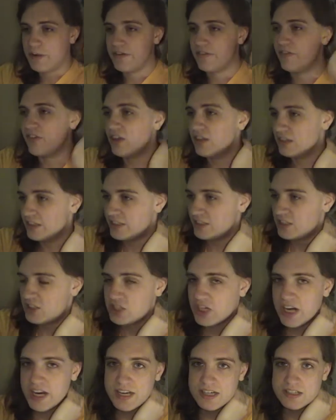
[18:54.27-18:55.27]
feelings
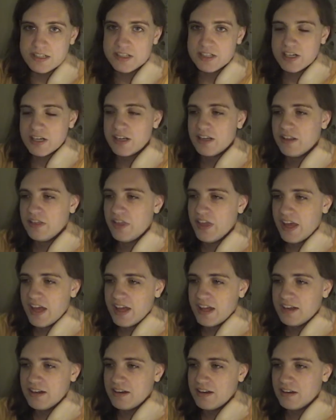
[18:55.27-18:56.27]
change
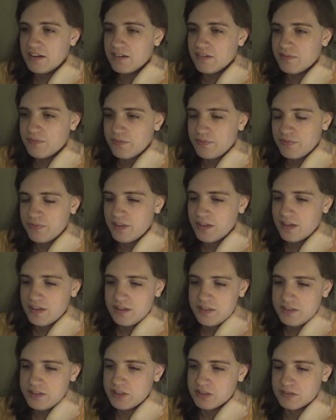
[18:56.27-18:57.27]
then, and
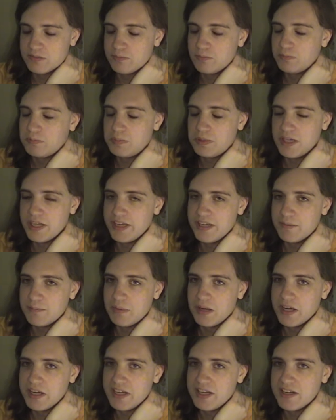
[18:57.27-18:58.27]
just play it
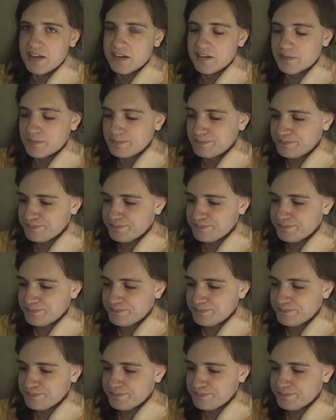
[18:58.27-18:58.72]
by ear.